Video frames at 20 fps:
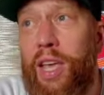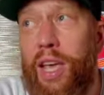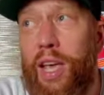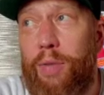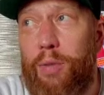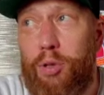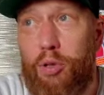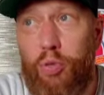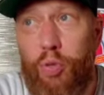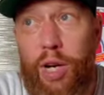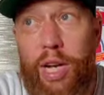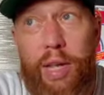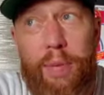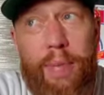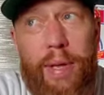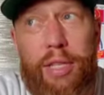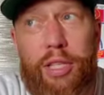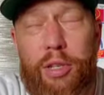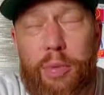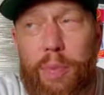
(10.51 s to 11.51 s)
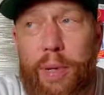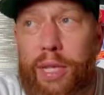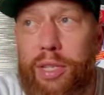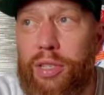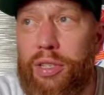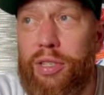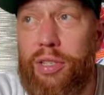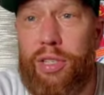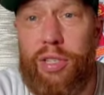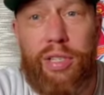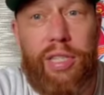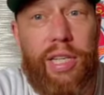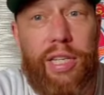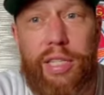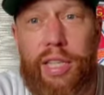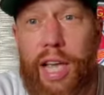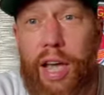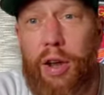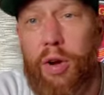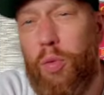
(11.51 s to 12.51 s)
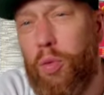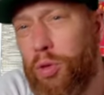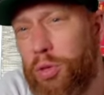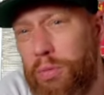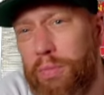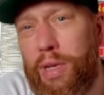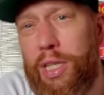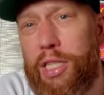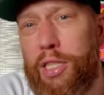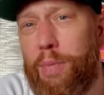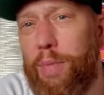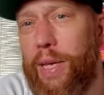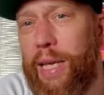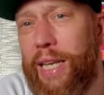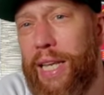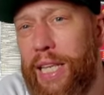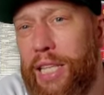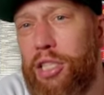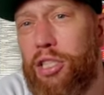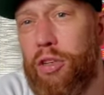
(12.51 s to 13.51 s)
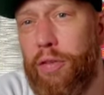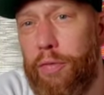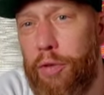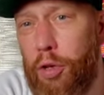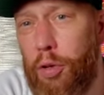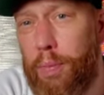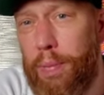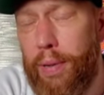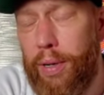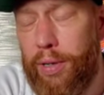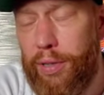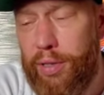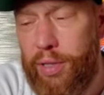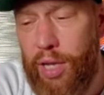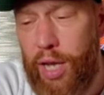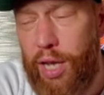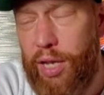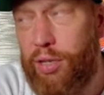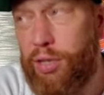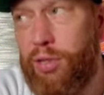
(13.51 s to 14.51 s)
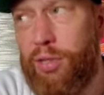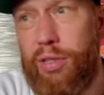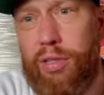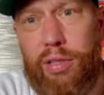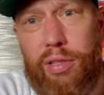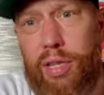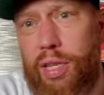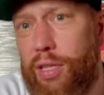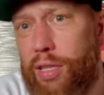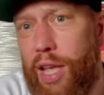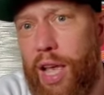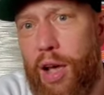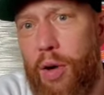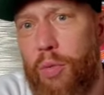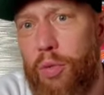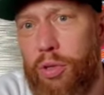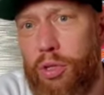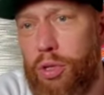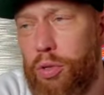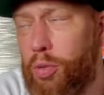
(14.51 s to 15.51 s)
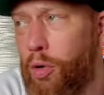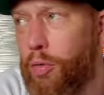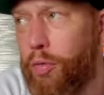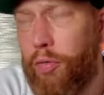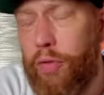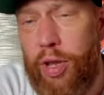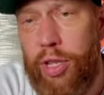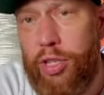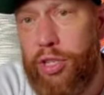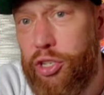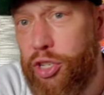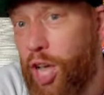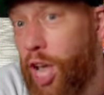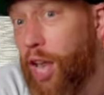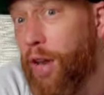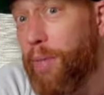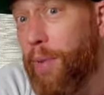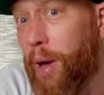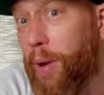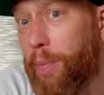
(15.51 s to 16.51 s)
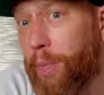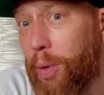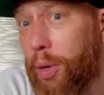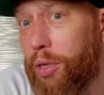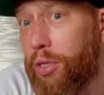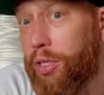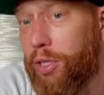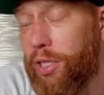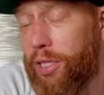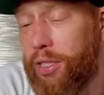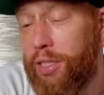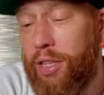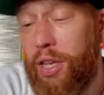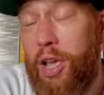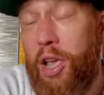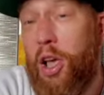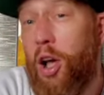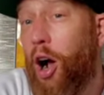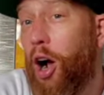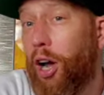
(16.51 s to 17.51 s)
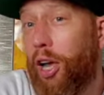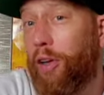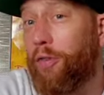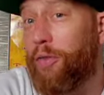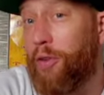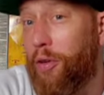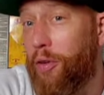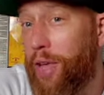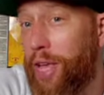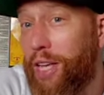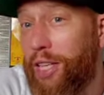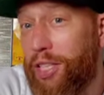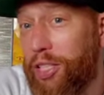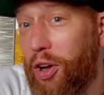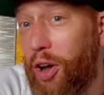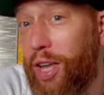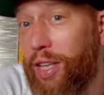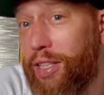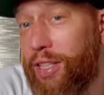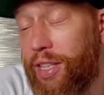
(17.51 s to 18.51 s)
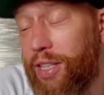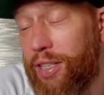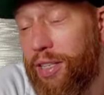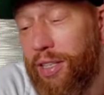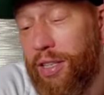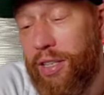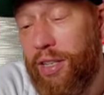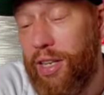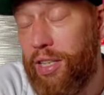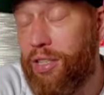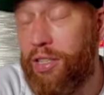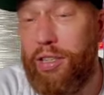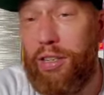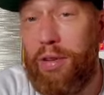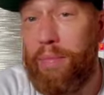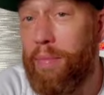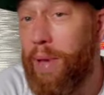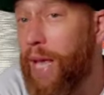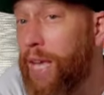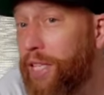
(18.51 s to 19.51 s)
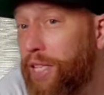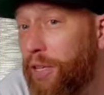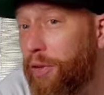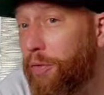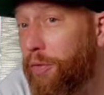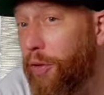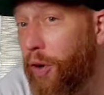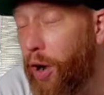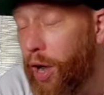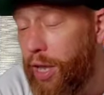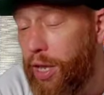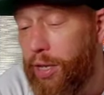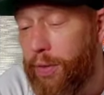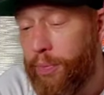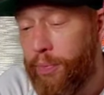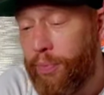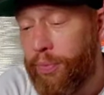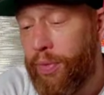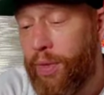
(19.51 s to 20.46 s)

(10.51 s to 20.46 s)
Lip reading: It was really meant to be just to sit down. It wasn't meant to be an interview per se, just to sit down with two old friends chatting about boxing. I get very excited. It's an amazing fight.